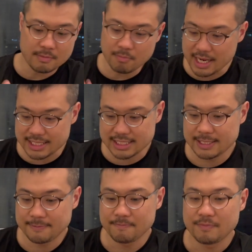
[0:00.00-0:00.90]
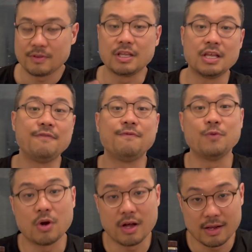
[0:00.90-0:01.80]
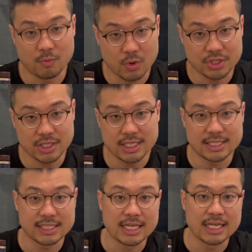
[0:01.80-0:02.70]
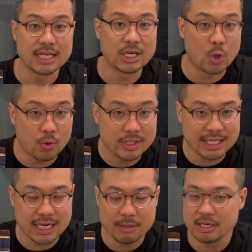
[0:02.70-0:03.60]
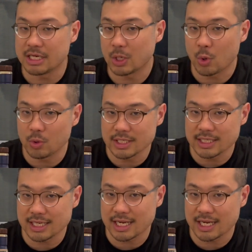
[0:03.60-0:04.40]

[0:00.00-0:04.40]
But if you are watching this in a colder climate and a colder